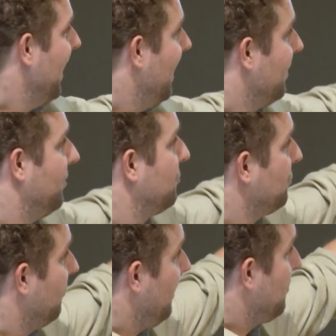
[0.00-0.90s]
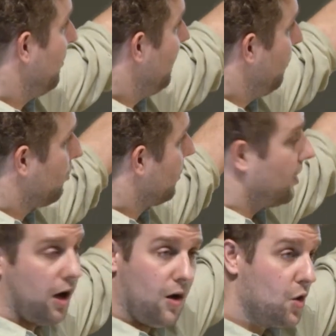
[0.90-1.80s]
And this is just a sample. They will
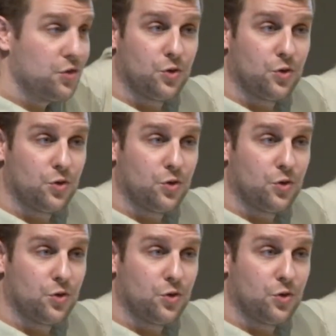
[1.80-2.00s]
run all